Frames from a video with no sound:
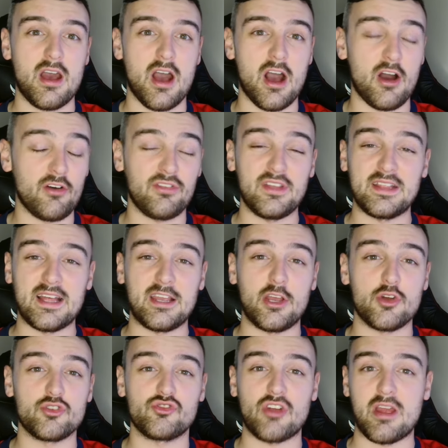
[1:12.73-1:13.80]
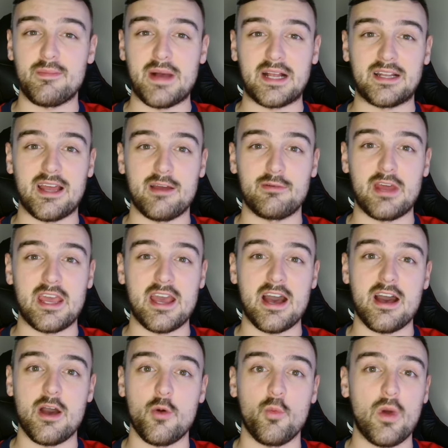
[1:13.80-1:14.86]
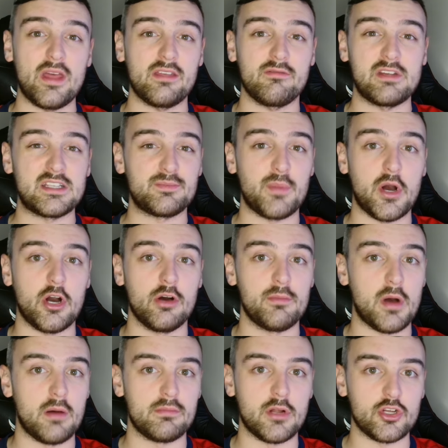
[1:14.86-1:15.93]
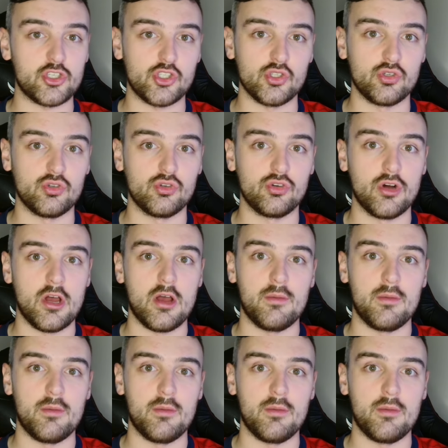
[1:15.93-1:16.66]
I think they go straight back down here. Whether it's bottom, I'm not sure.